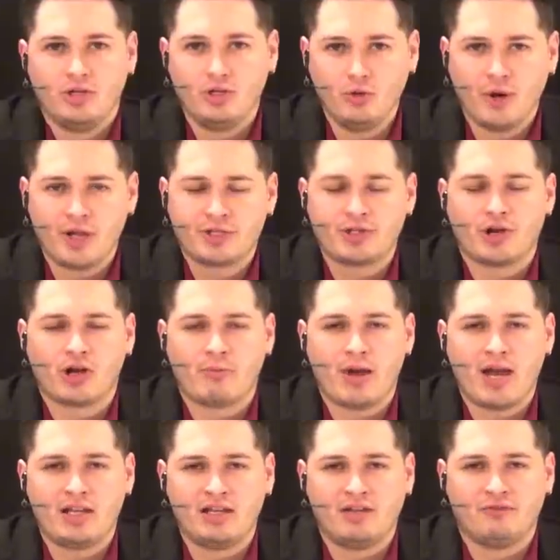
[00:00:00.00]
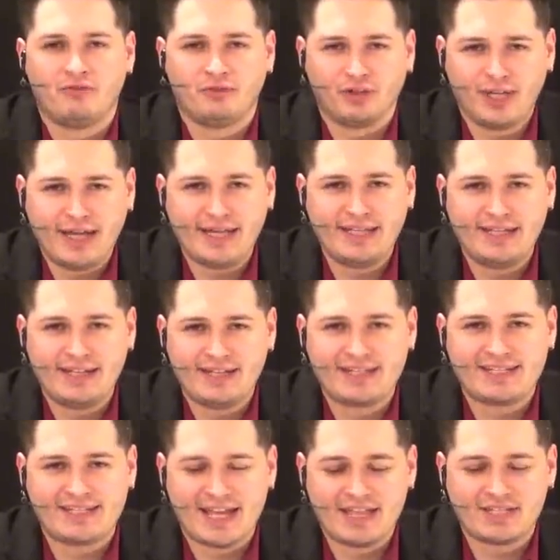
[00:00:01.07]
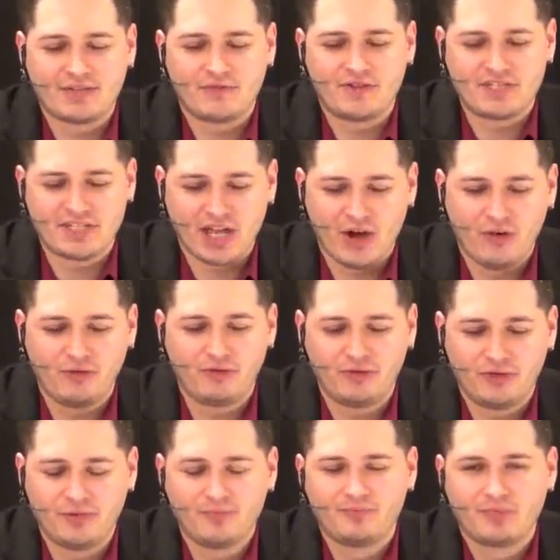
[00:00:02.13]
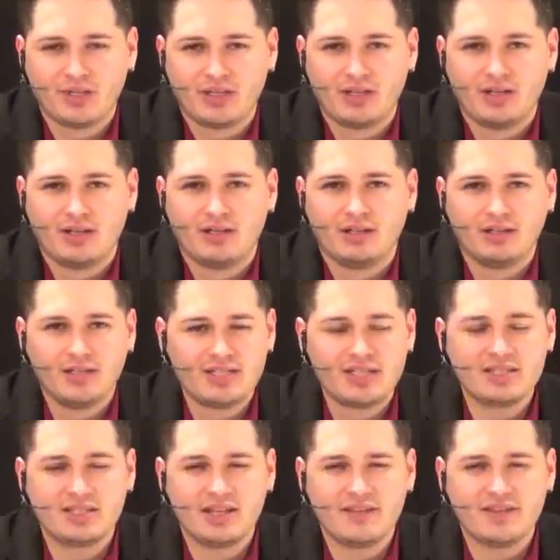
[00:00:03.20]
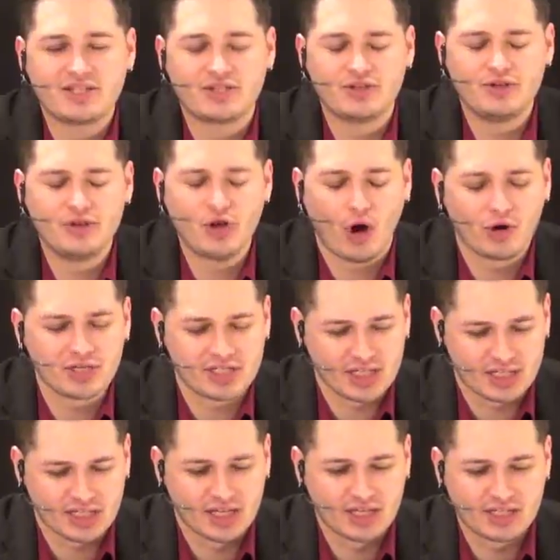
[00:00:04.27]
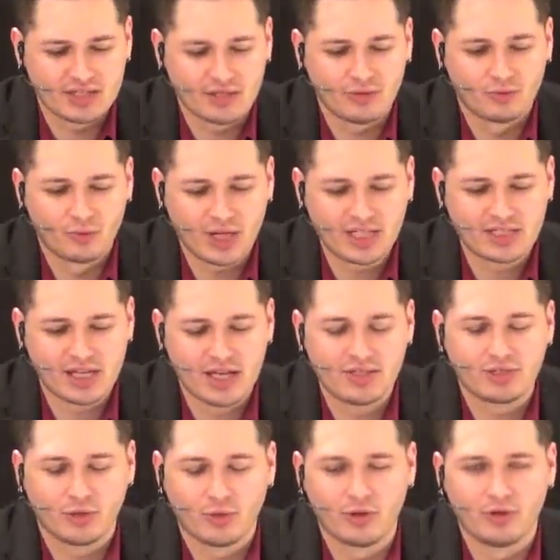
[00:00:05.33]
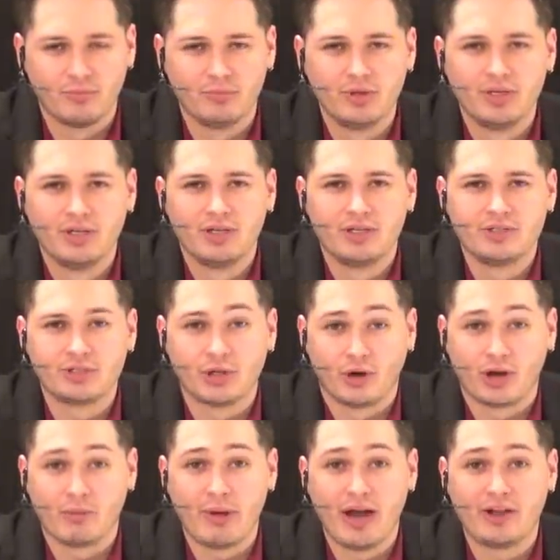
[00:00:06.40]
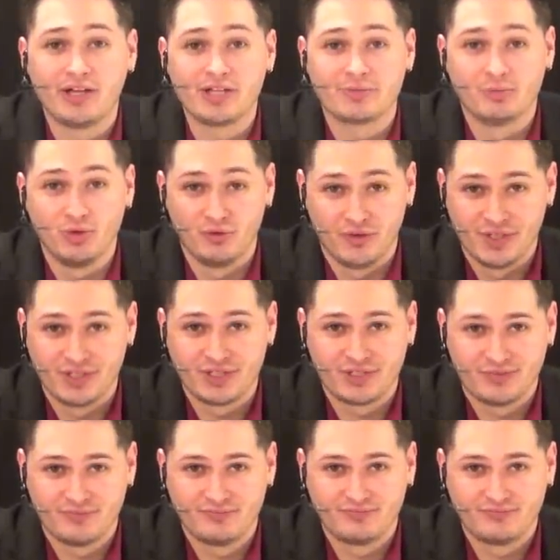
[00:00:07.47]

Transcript: You want to talk about an inflated sense of self? Listen to this narcissist, Rick Santorum, talk about his movies.